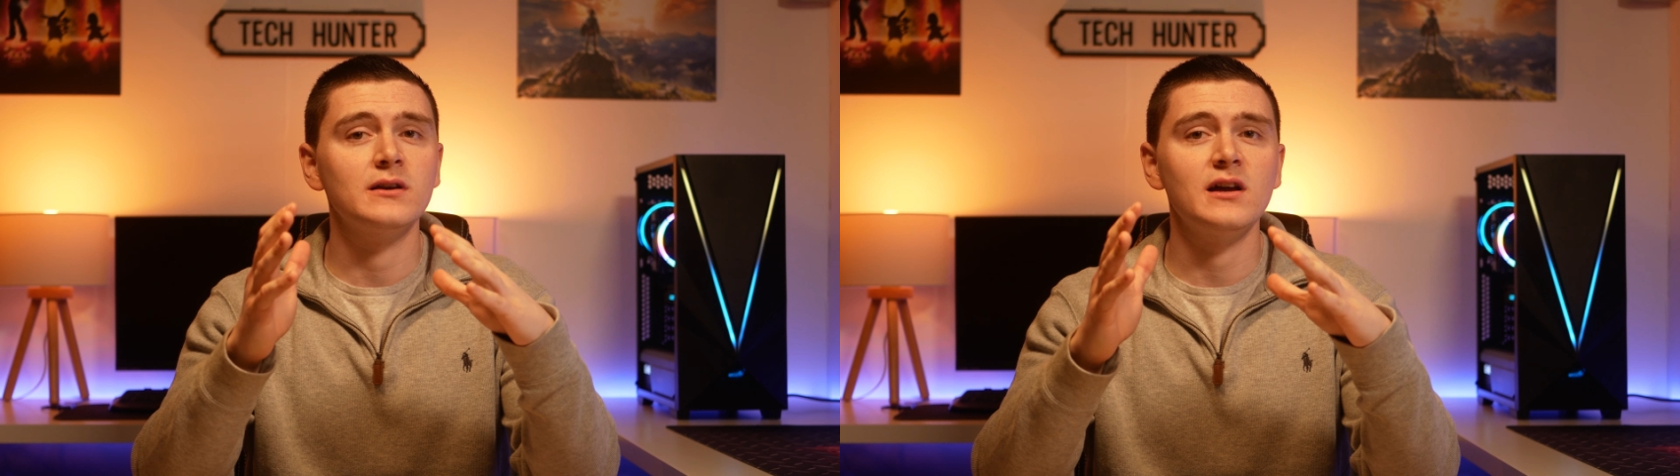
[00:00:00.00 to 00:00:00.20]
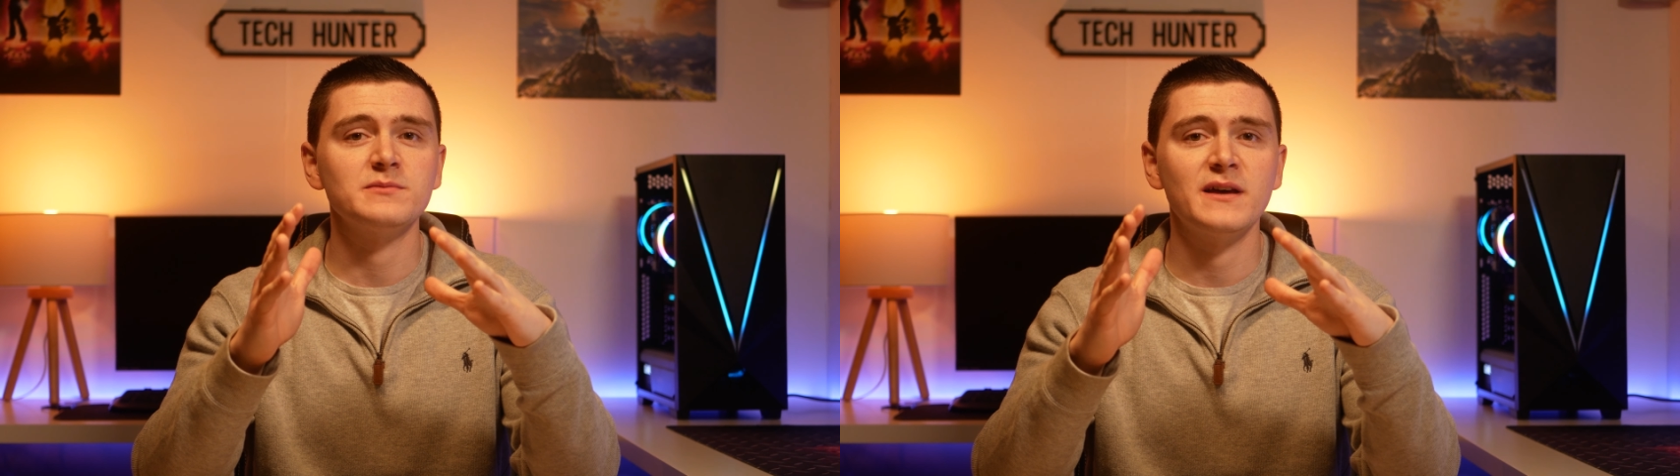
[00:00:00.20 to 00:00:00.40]

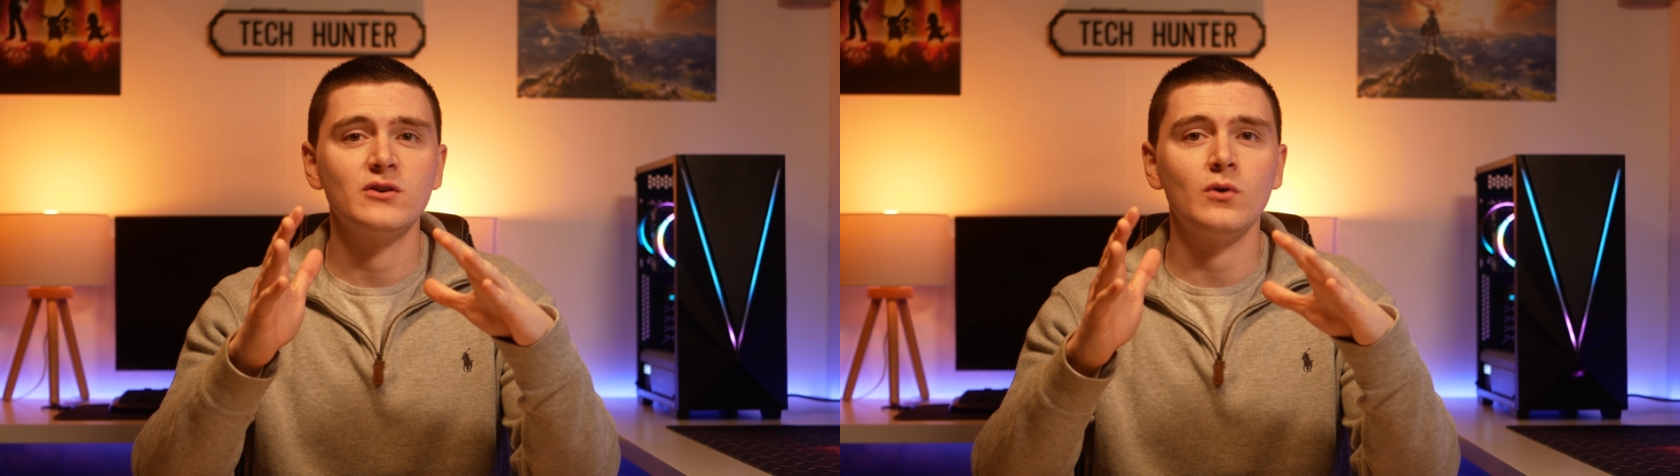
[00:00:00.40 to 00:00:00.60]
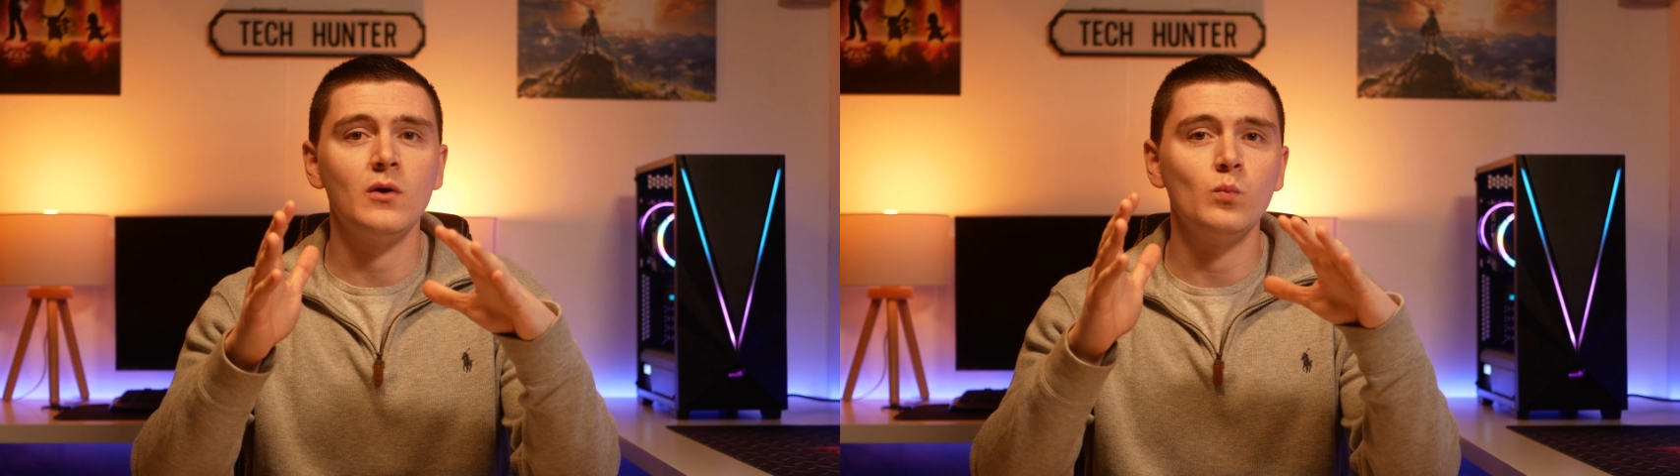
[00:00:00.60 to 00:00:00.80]
glass
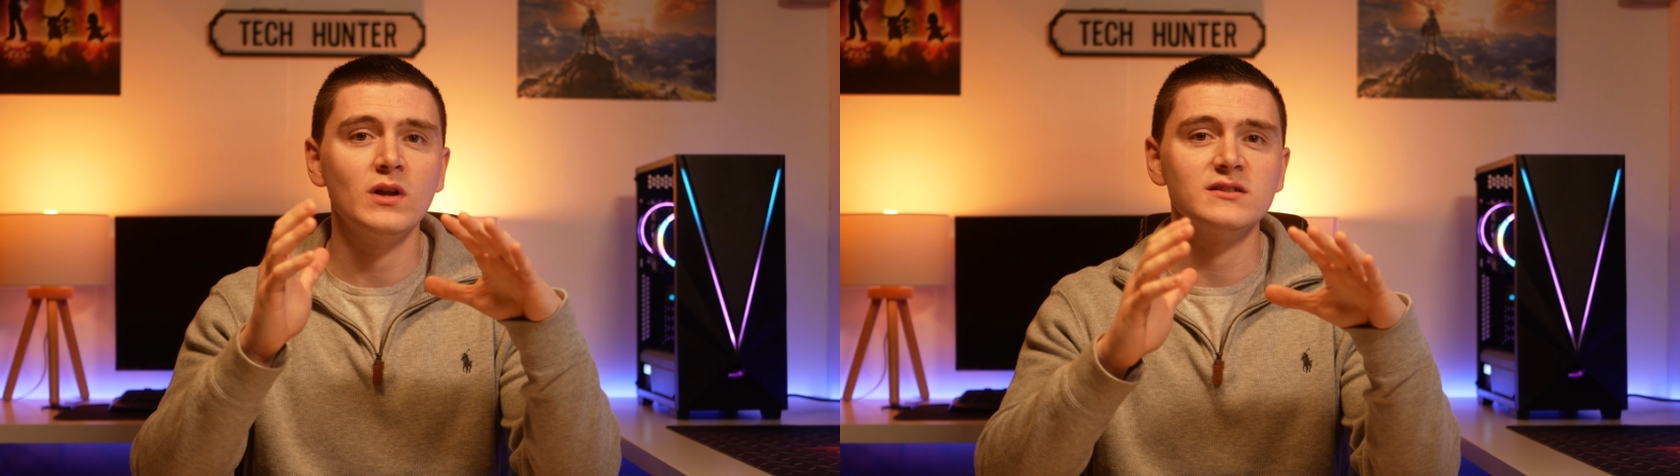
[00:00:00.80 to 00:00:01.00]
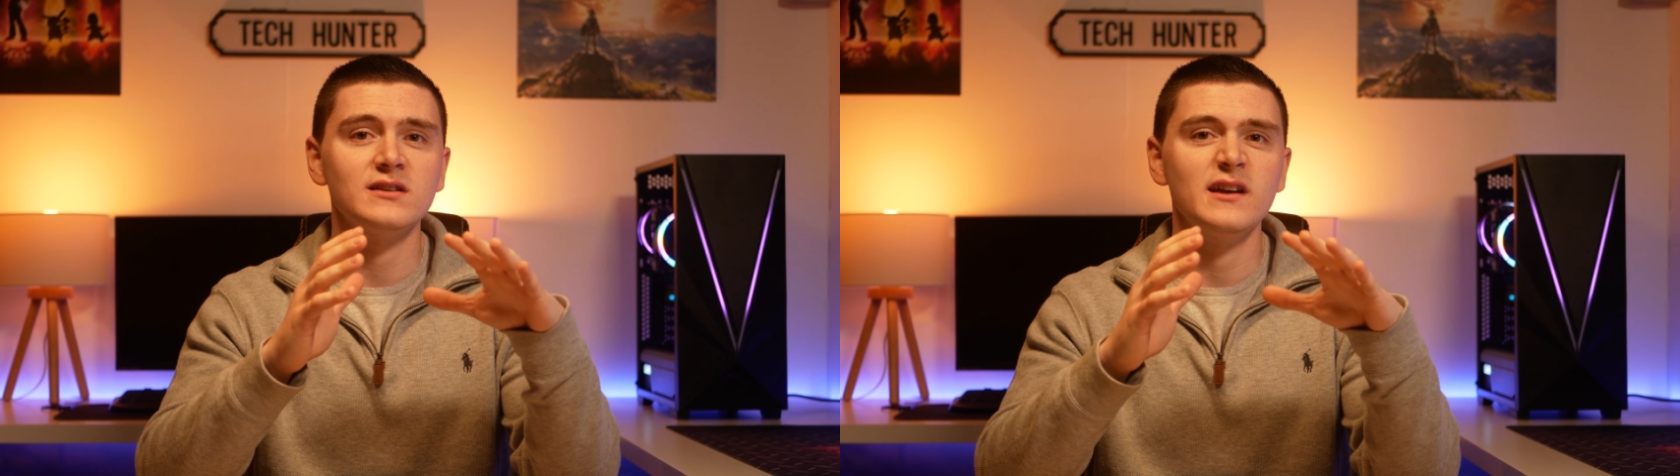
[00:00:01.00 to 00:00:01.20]
panel on
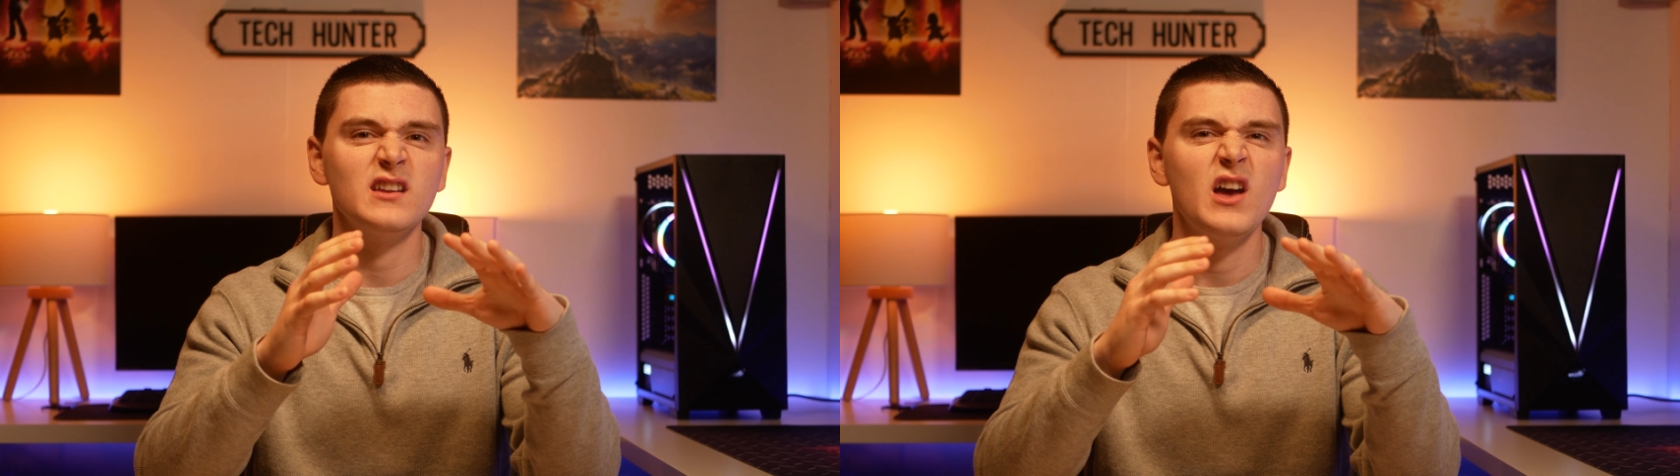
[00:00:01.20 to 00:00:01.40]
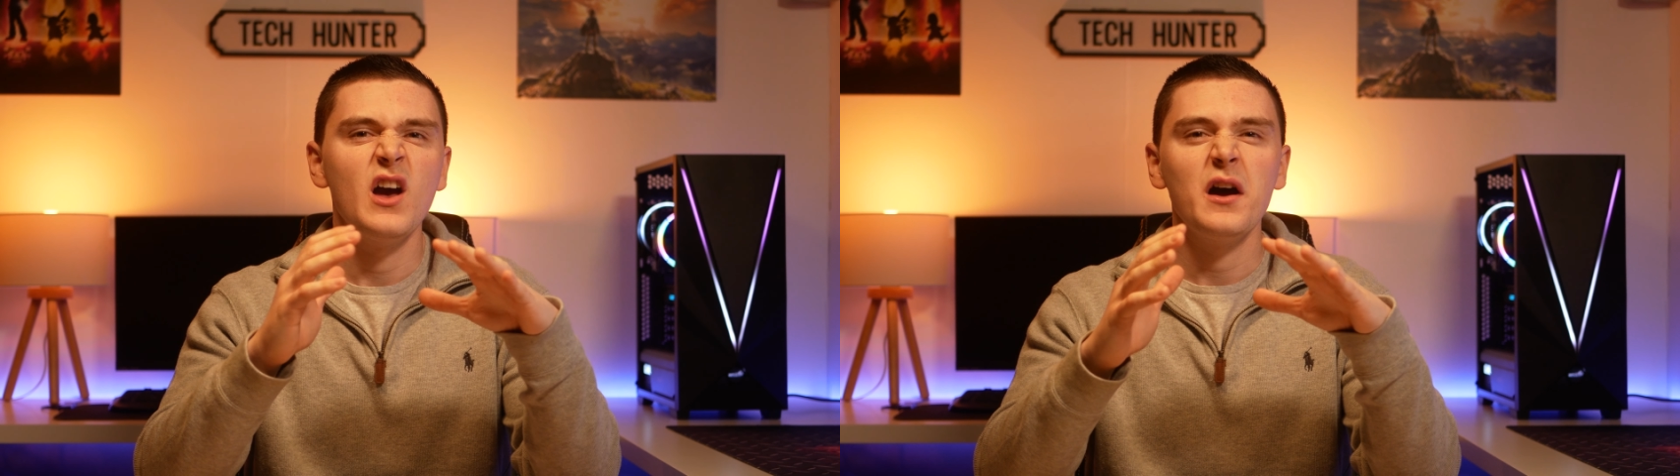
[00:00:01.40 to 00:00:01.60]
one side.